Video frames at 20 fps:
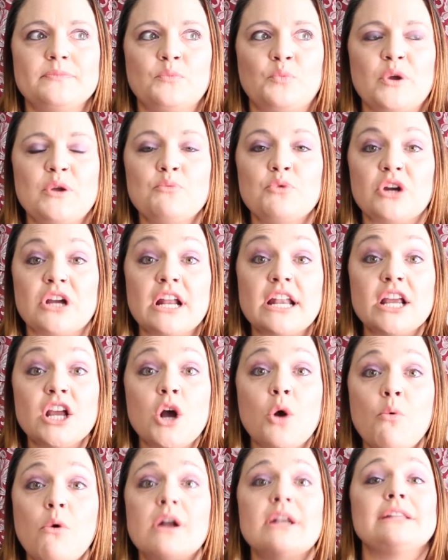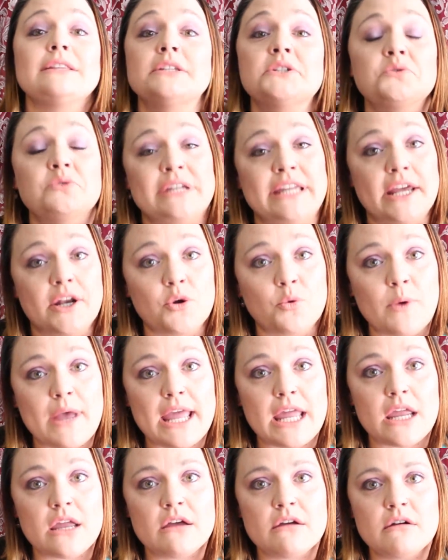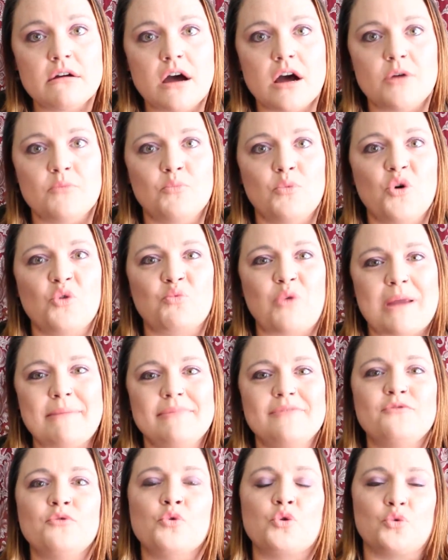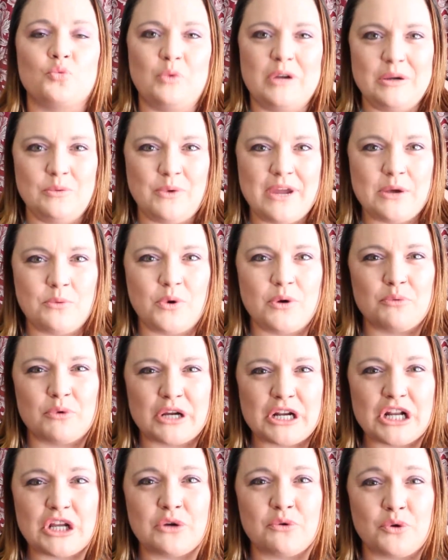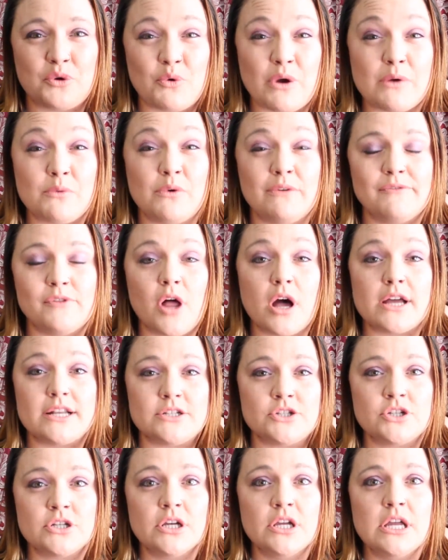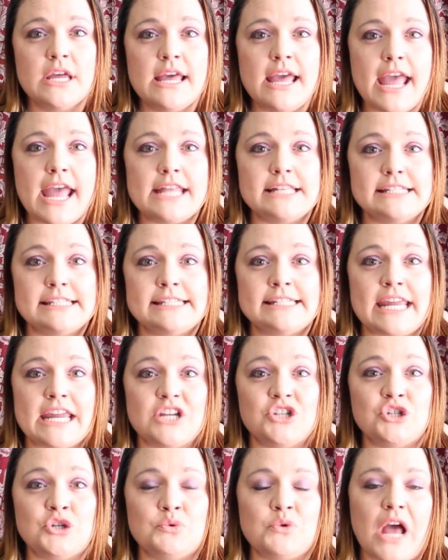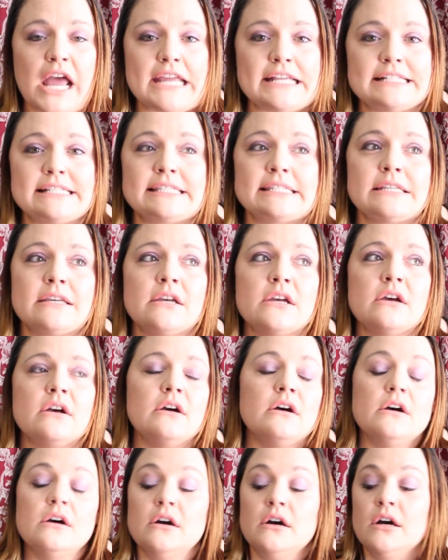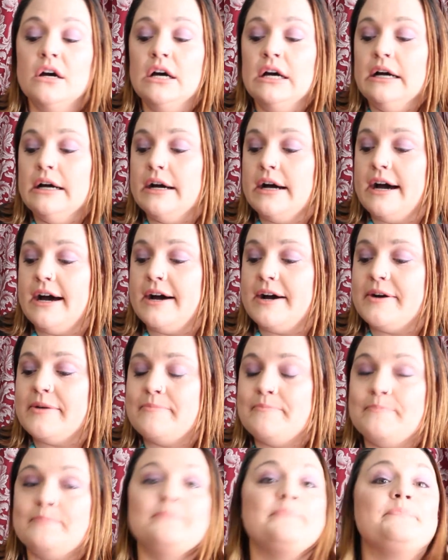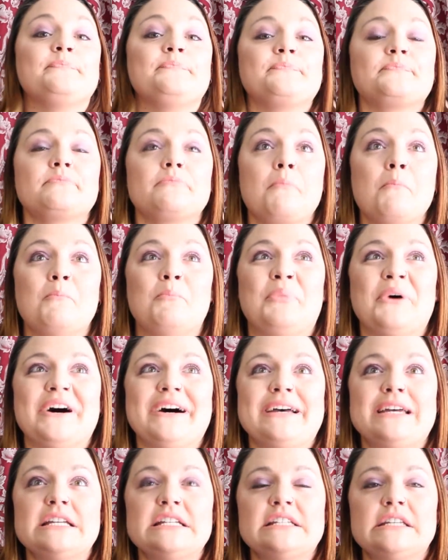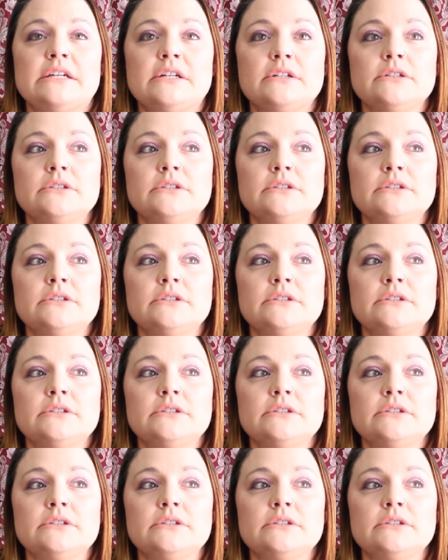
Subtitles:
We were going to go on a little getaway, right before we went, we were going to go to Great Wolf Lodge and stay two nights. But